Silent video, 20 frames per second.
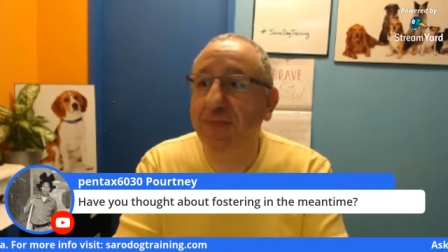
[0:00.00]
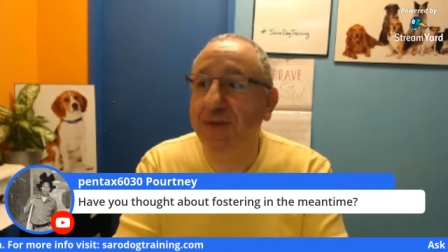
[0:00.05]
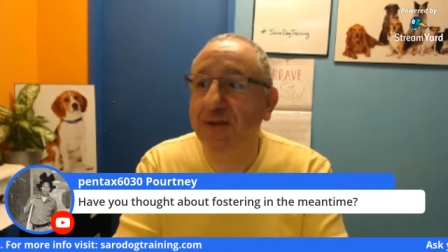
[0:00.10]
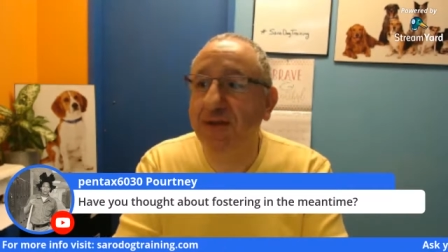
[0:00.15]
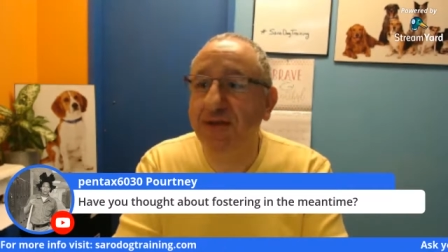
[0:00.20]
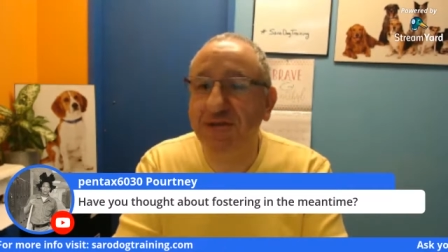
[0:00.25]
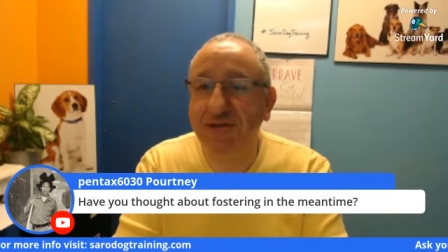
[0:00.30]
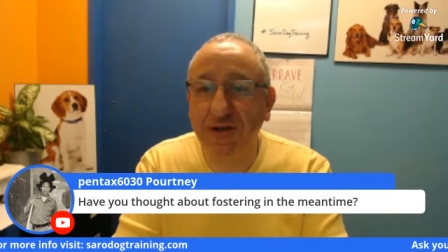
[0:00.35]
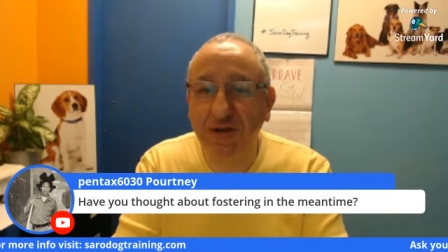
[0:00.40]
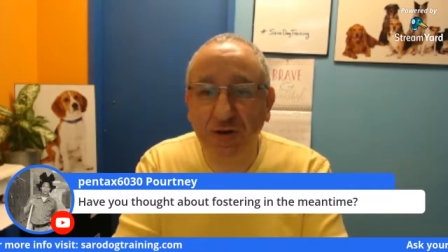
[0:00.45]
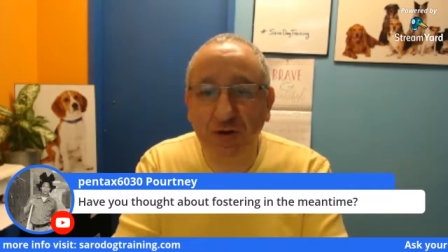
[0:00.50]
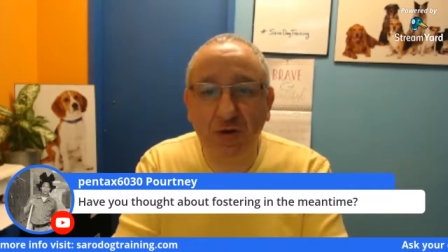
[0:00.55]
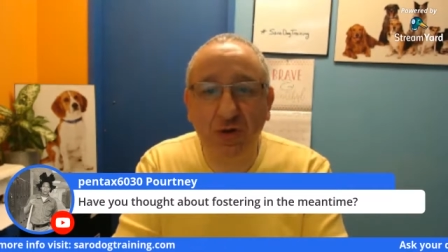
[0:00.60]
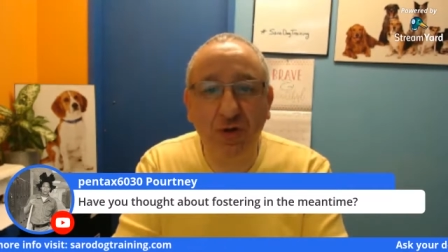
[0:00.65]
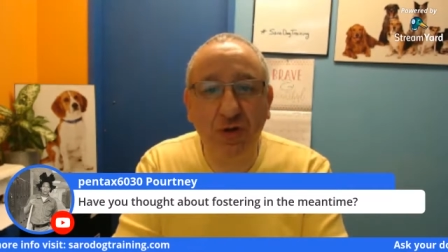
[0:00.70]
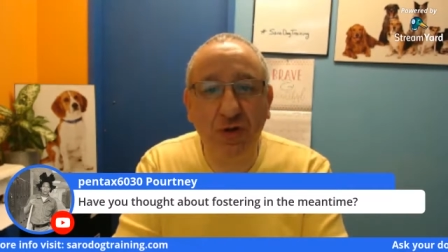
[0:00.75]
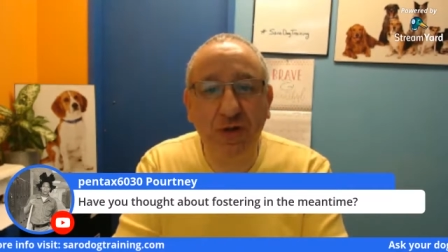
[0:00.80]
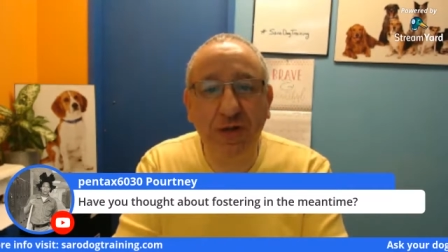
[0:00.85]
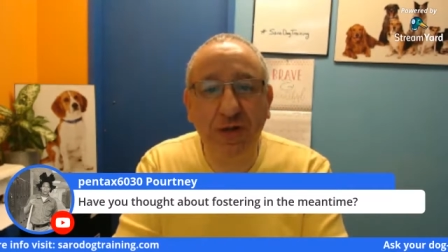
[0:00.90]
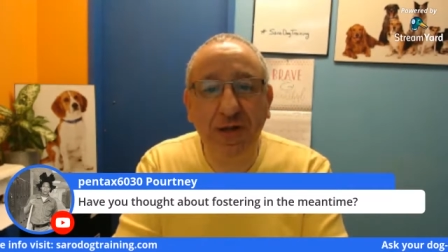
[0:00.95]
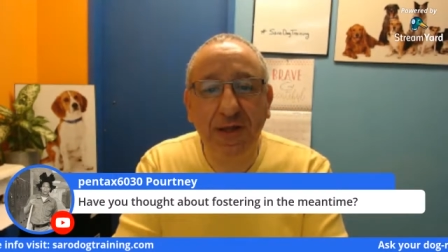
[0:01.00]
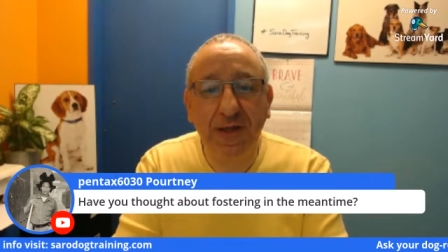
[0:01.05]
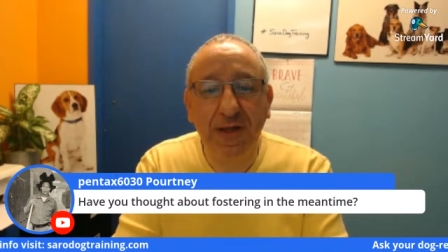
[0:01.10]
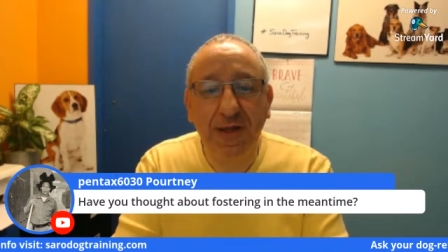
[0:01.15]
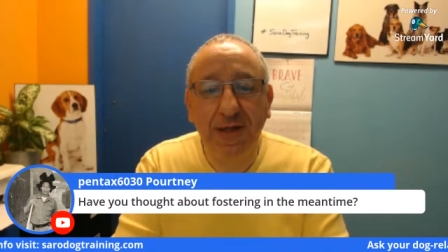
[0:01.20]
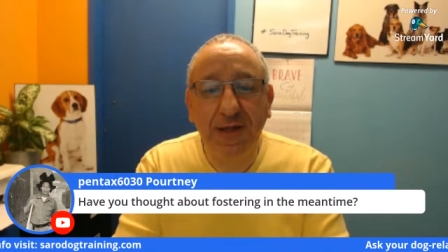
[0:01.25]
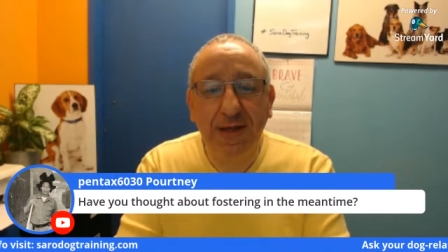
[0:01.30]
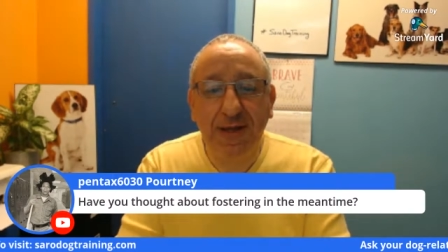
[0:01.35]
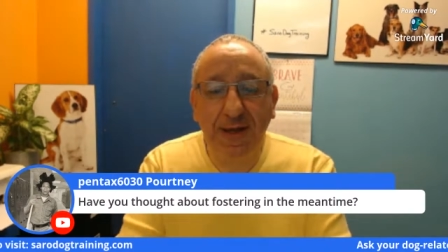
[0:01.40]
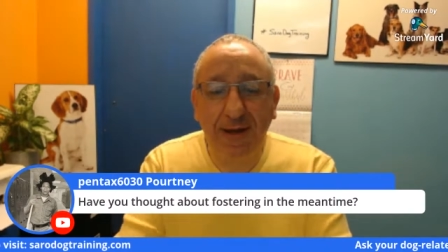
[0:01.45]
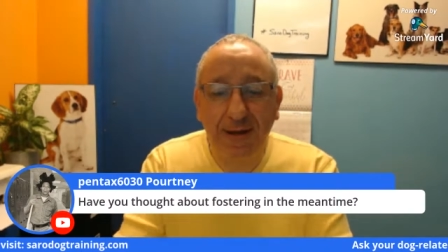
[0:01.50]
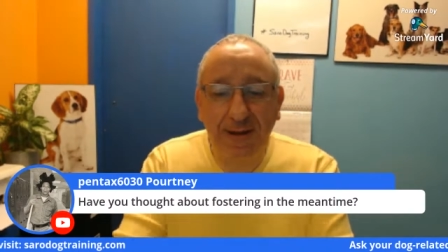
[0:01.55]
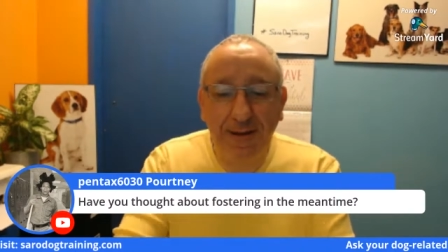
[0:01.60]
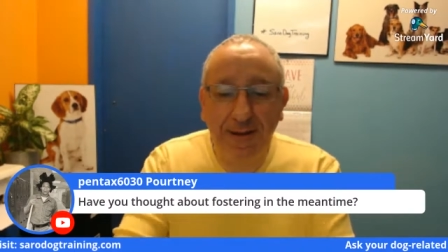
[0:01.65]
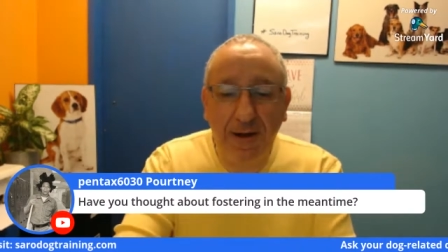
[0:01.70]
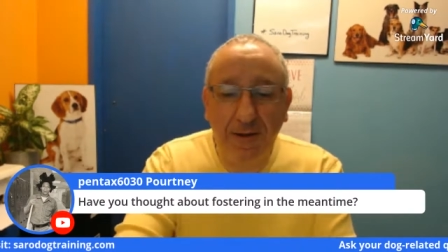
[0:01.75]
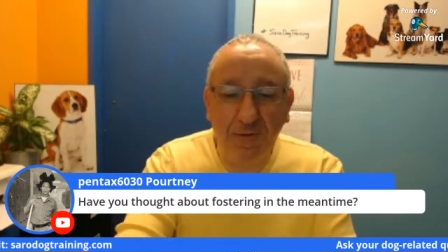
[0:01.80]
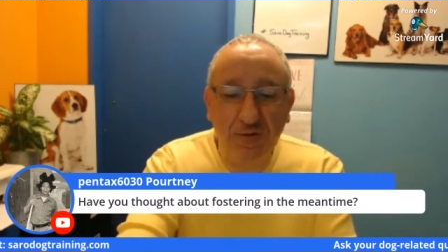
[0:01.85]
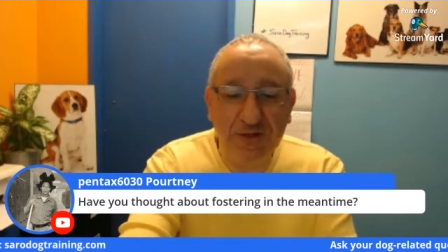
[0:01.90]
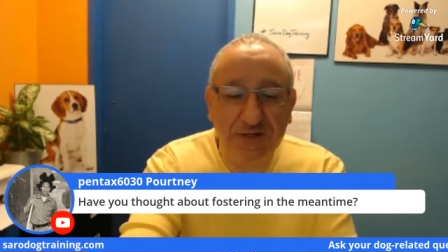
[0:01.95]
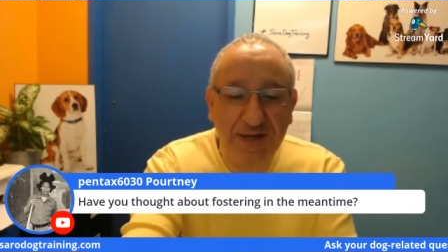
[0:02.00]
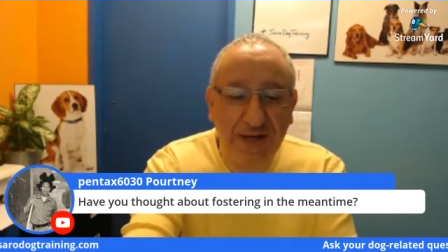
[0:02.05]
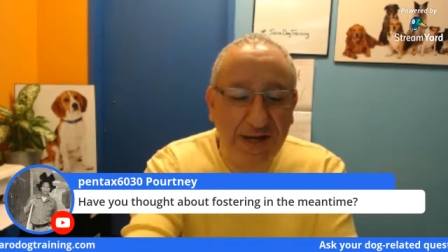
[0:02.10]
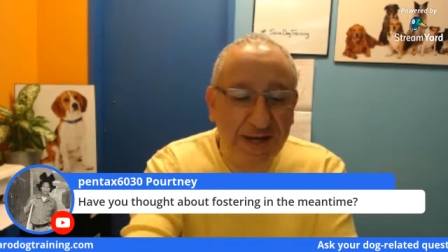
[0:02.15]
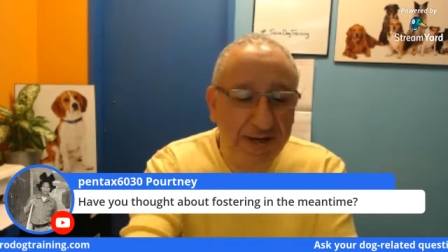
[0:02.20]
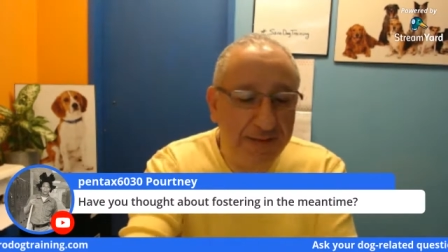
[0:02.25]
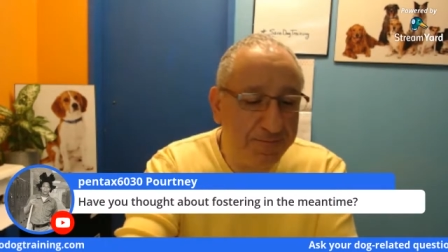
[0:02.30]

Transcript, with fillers: It's a good, I would say,